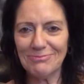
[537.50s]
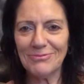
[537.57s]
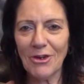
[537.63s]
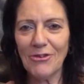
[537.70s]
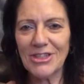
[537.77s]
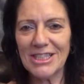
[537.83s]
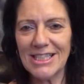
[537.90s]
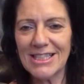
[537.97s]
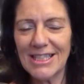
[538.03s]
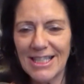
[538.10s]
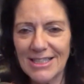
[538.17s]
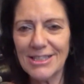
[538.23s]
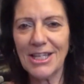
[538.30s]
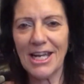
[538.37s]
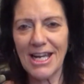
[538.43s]
obviously
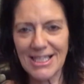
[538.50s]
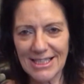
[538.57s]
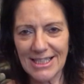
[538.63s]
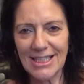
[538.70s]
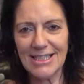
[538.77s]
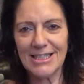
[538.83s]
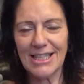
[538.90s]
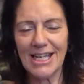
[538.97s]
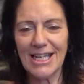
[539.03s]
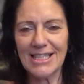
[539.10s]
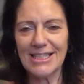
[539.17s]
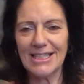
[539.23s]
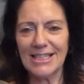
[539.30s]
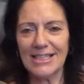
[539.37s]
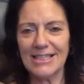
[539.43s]
says, gracias,
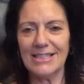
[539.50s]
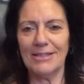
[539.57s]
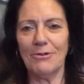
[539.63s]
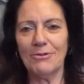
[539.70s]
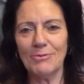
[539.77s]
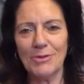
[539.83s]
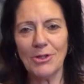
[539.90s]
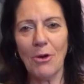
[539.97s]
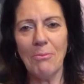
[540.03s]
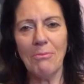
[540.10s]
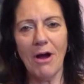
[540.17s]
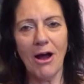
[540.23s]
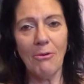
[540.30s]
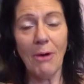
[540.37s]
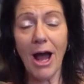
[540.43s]
and was on
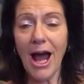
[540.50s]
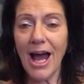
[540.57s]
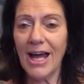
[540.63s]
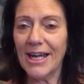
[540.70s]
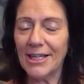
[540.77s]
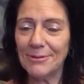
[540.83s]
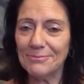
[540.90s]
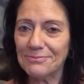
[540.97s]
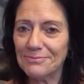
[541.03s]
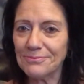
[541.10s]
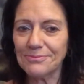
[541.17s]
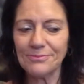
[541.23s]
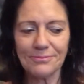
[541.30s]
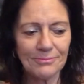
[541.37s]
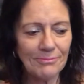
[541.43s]
my way.
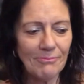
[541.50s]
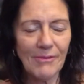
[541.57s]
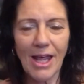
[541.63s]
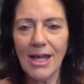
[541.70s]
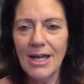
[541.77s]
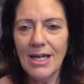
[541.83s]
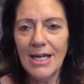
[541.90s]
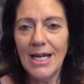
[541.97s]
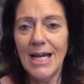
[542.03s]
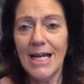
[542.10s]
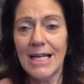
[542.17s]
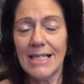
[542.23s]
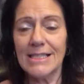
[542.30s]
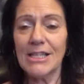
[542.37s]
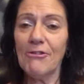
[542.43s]

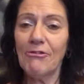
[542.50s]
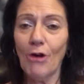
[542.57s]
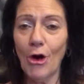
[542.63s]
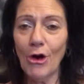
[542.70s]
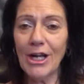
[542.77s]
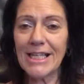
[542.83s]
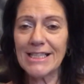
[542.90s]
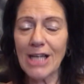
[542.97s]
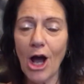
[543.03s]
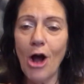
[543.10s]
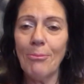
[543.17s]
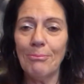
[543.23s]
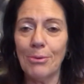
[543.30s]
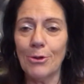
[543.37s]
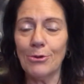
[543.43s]
See, 4
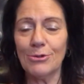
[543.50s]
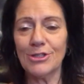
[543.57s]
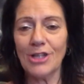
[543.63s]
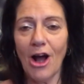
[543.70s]
examples